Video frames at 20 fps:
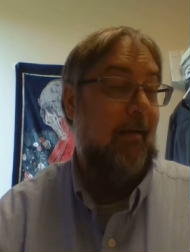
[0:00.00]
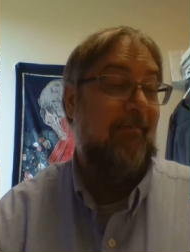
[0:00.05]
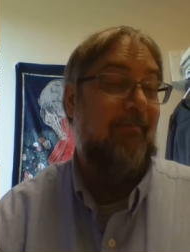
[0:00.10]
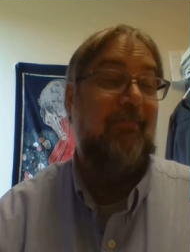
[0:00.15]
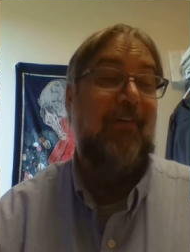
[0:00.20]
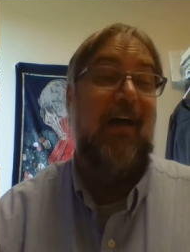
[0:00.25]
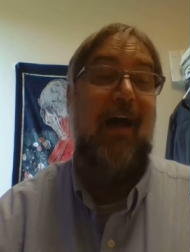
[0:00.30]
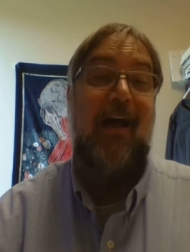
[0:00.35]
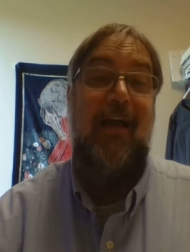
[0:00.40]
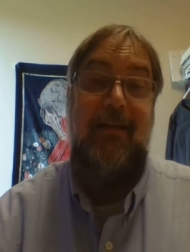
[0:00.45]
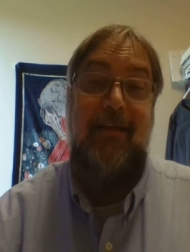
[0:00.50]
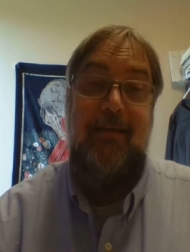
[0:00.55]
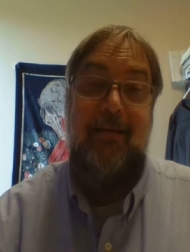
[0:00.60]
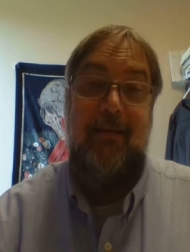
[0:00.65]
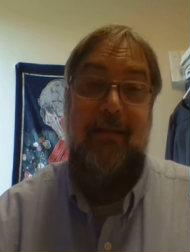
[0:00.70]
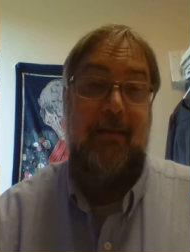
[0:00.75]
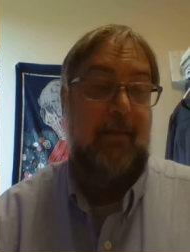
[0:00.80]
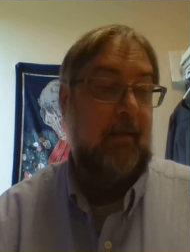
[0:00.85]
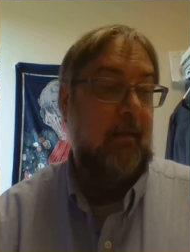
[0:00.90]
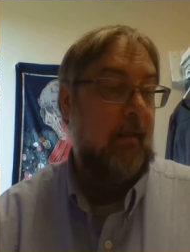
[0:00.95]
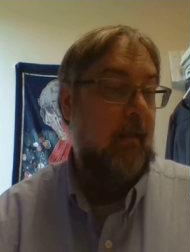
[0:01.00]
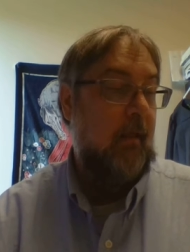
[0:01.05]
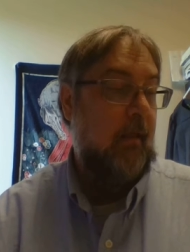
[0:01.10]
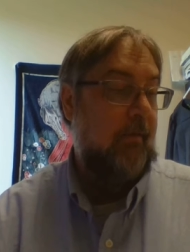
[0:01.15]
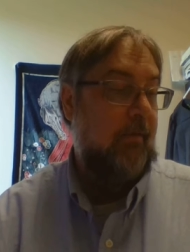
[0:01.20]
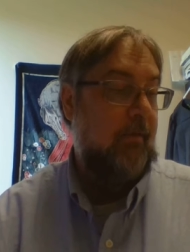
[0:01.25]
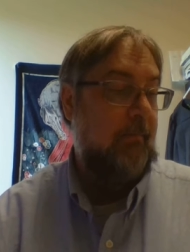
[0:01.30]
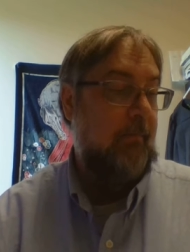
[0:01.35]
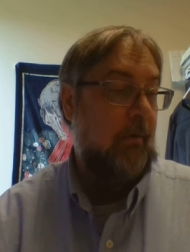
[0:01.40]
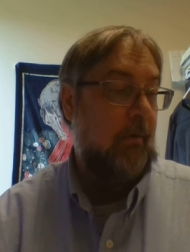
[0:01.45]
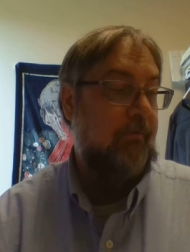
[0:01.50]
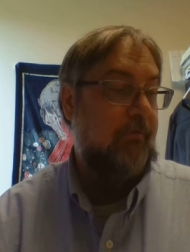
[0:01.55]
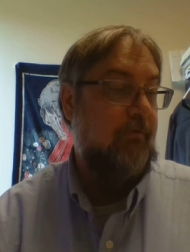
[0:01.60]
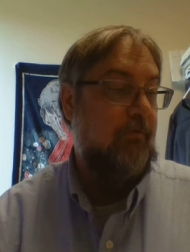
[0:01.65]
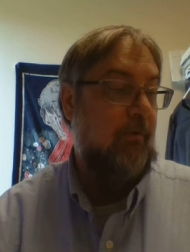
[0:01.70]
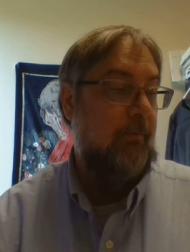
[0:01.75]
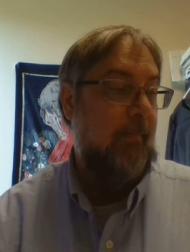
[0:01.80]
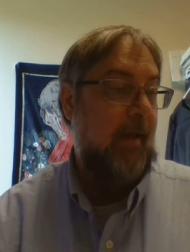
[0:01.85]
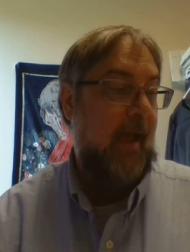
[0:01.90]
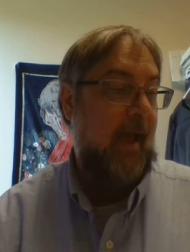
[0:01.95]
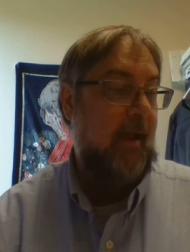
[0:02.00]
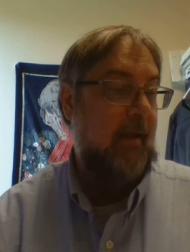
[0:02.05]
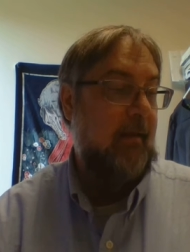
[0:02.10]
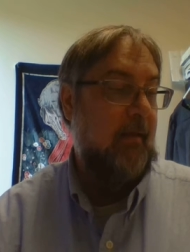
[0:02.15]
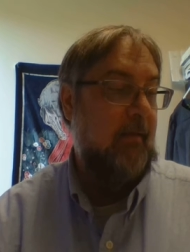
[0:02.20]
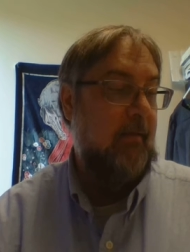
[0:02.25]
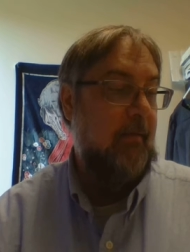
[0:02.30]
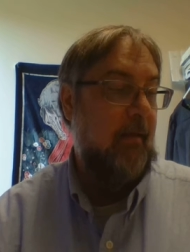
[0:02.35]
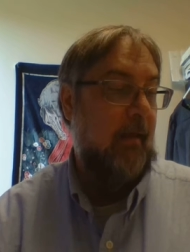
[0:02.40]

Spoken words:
Finally, the most dramatic